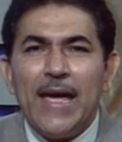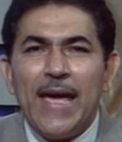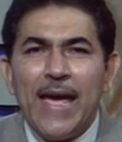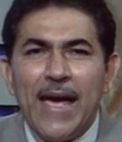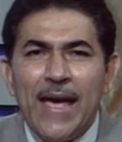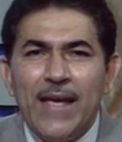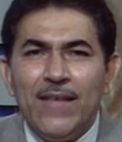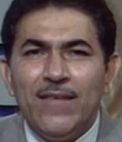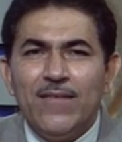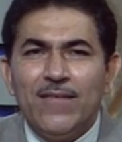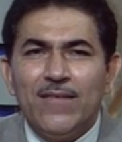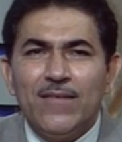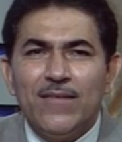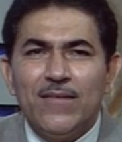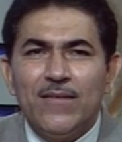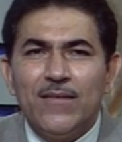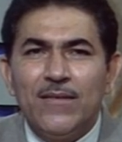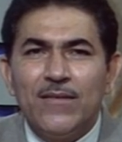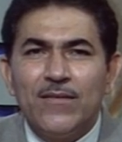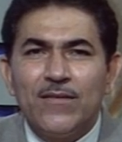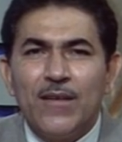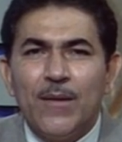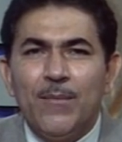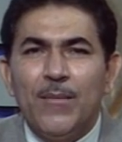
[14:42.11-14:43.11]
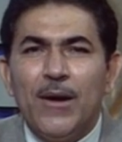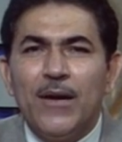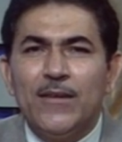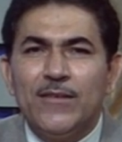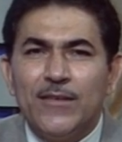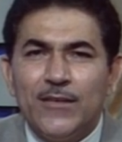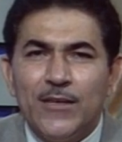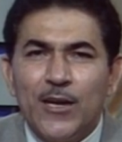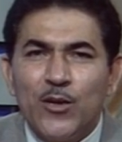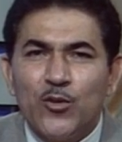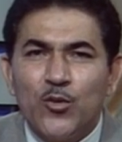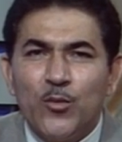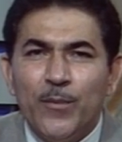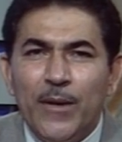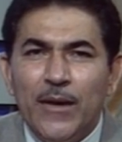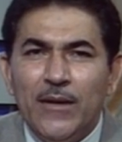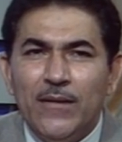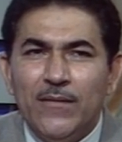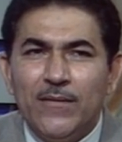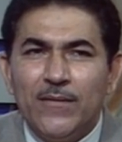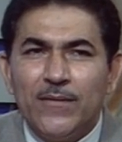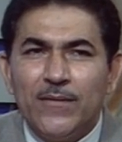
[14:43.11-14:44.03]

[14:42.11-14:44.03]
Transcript: as some other document,